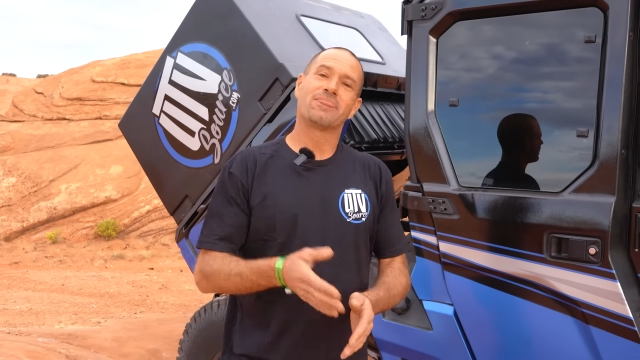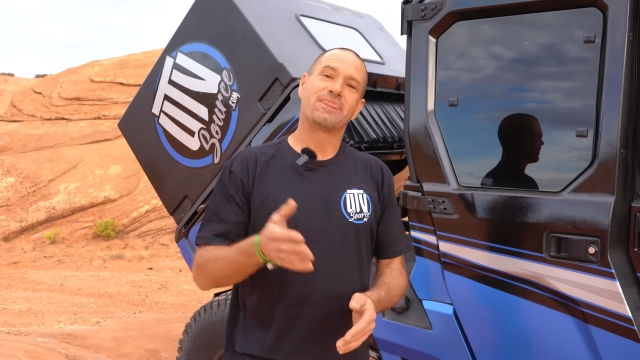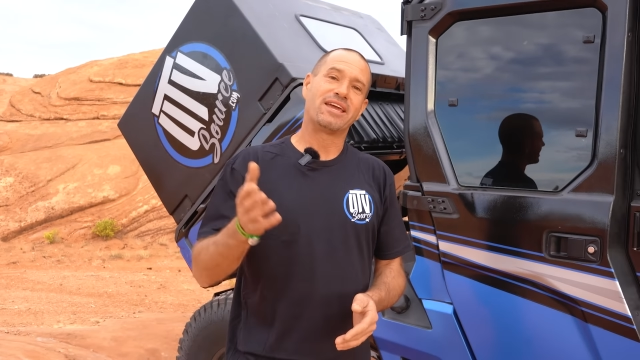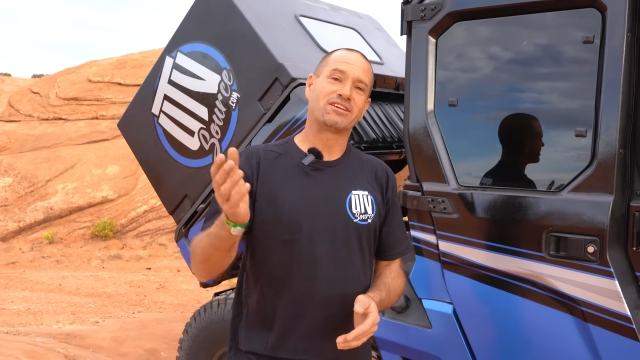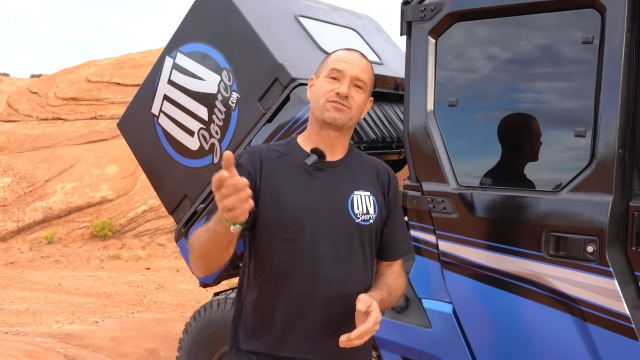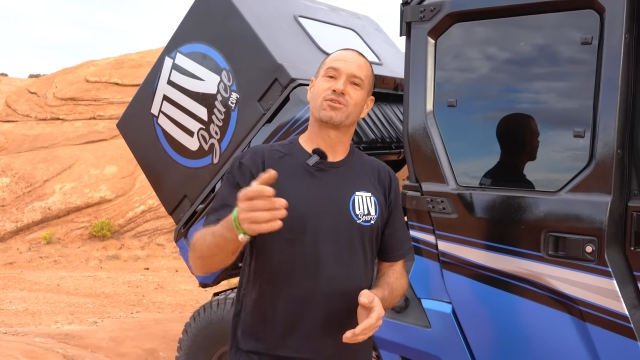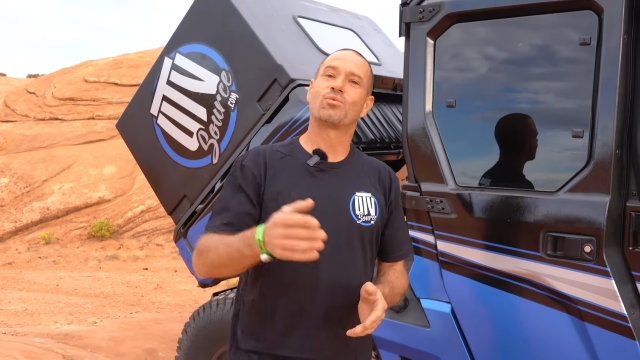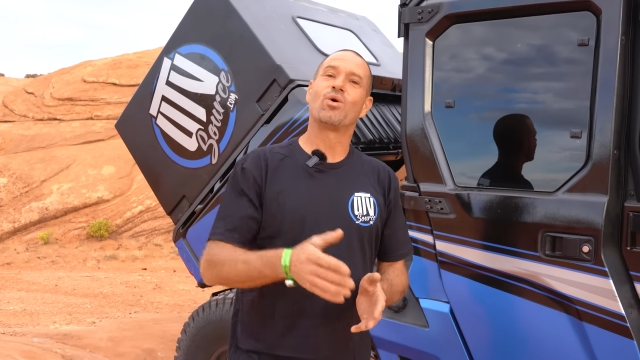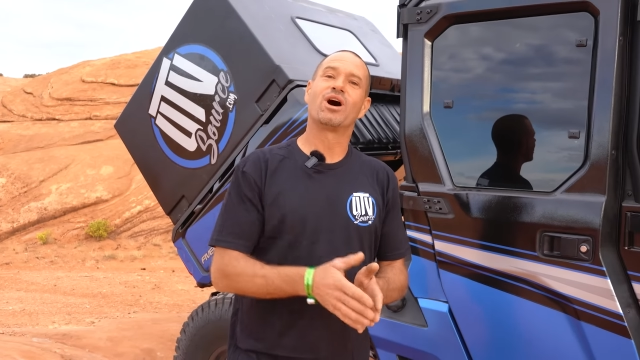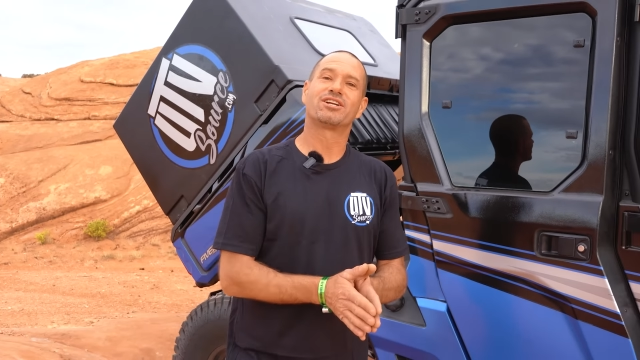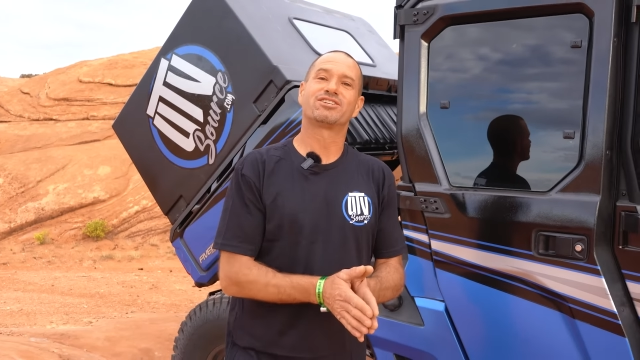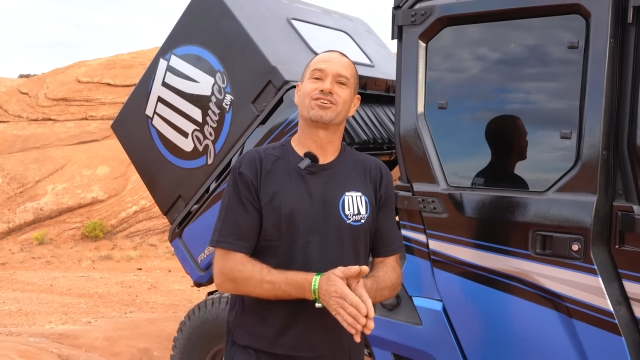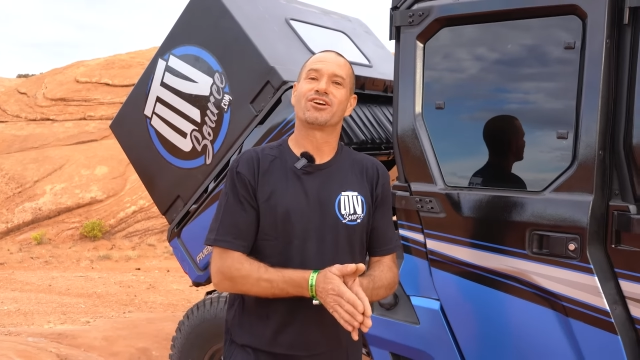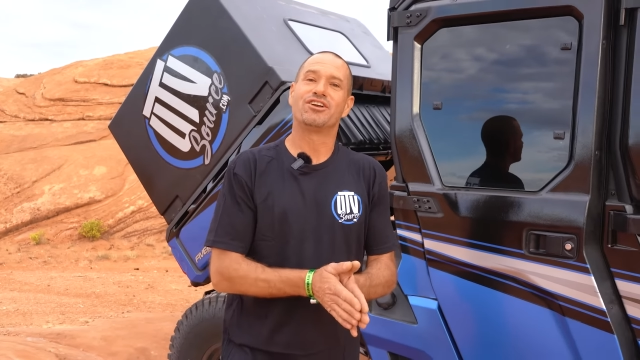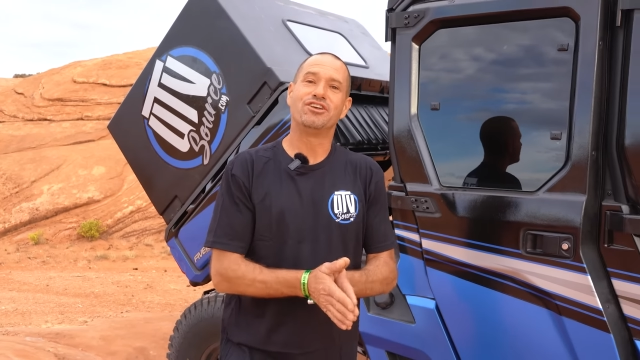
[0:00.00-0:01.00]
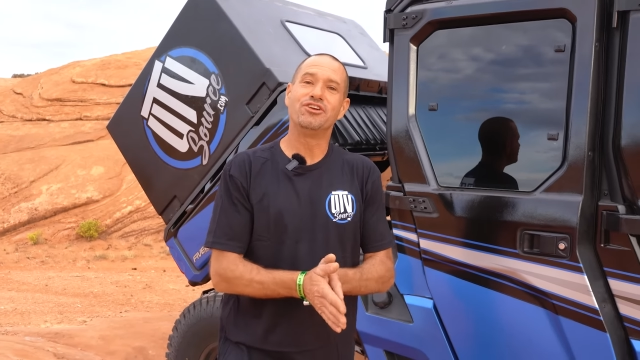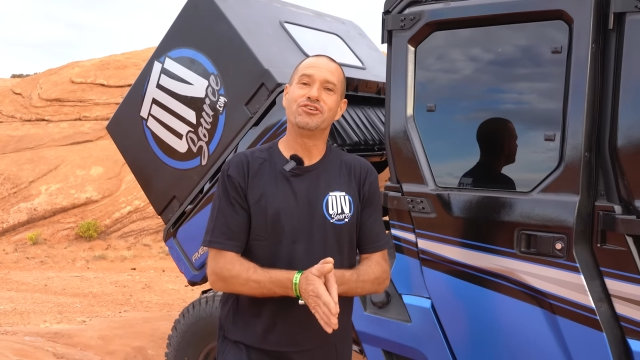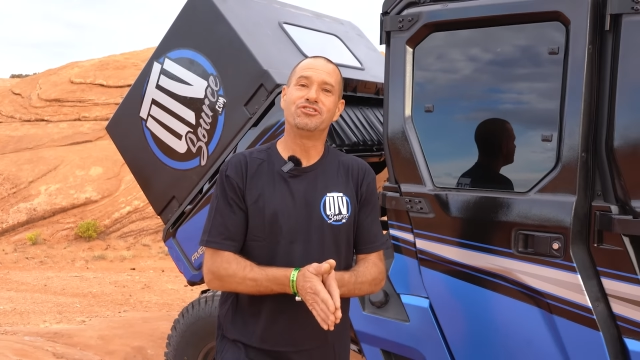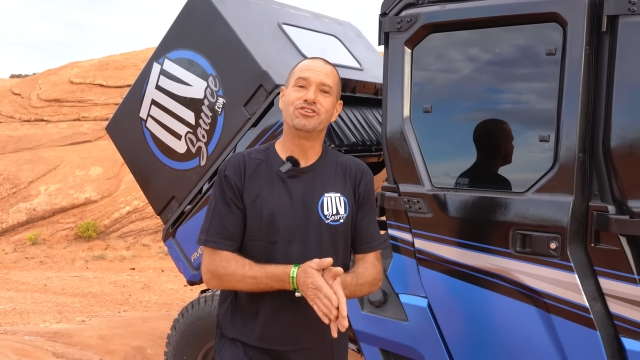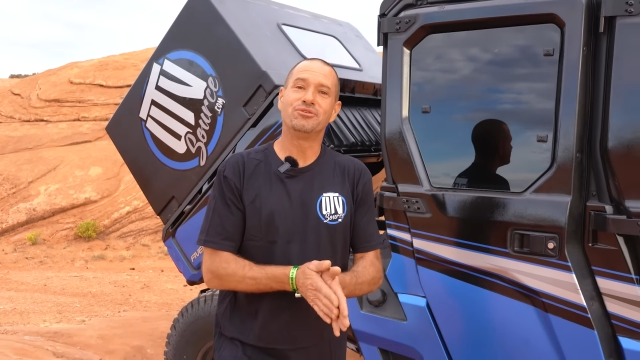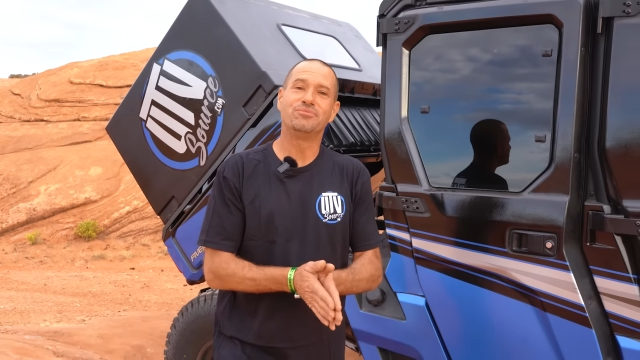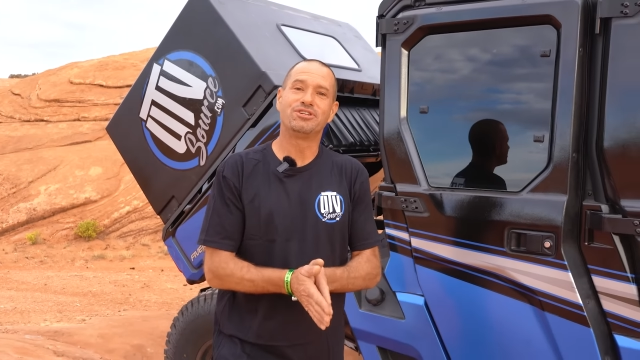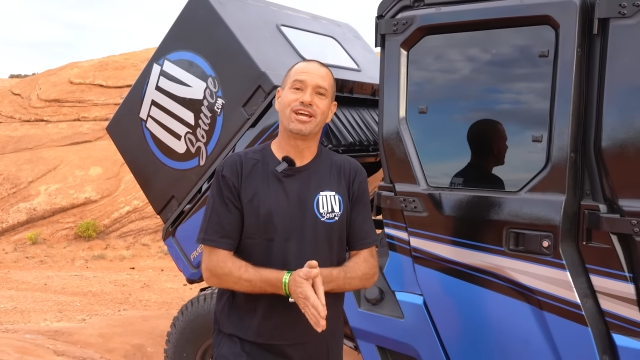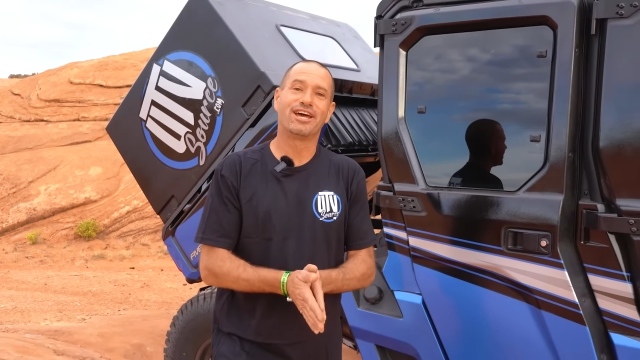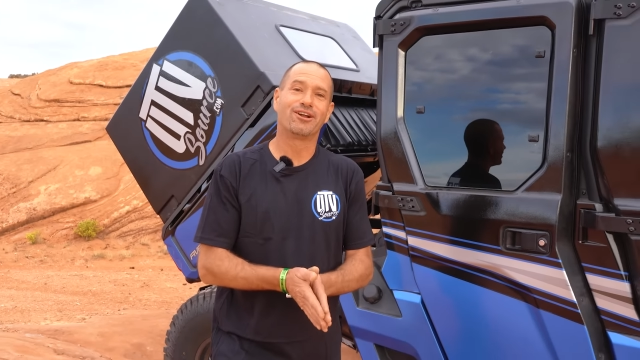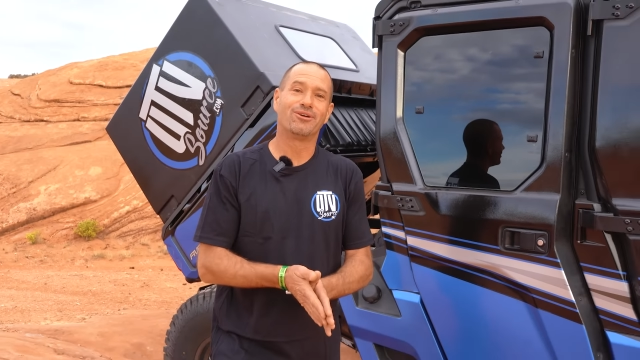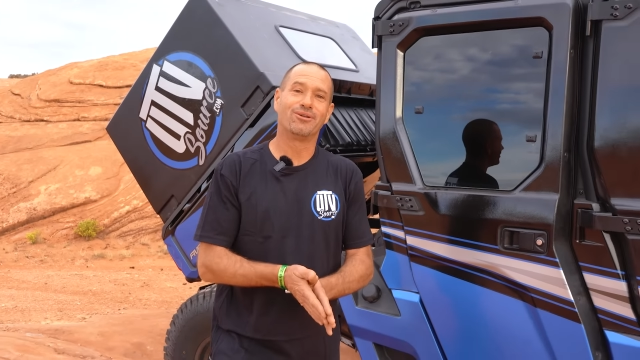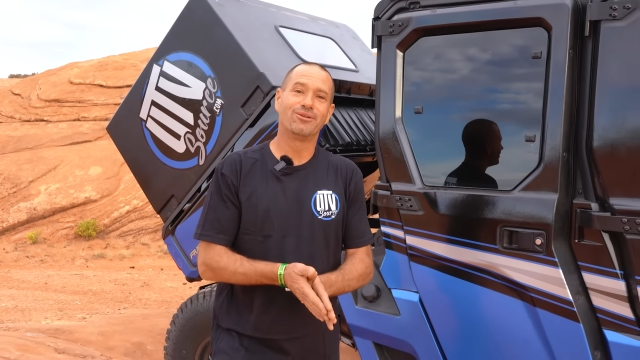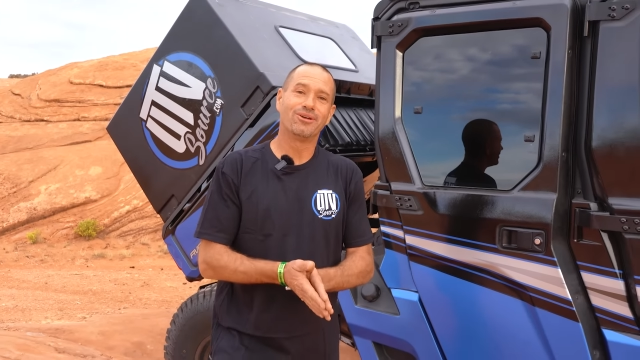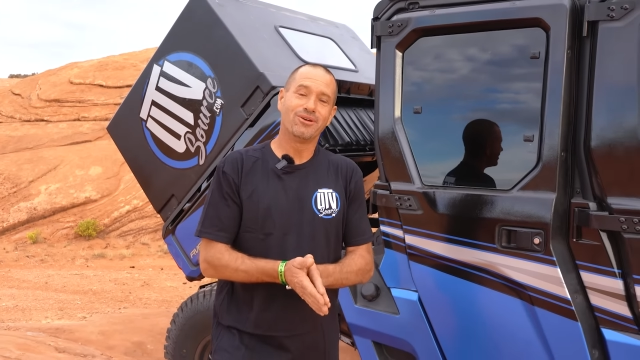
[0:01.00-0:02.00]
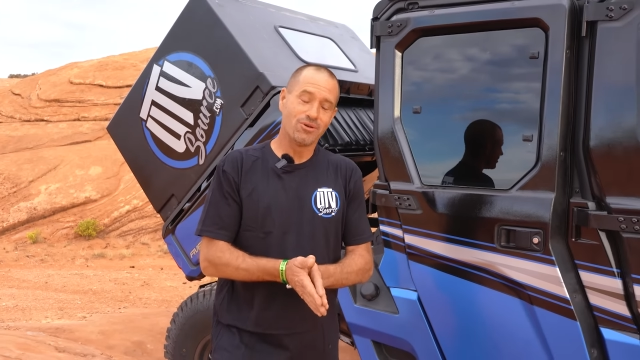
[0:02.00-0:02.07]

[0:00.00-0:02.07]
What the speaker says: Thanks for watching our YouTube channel.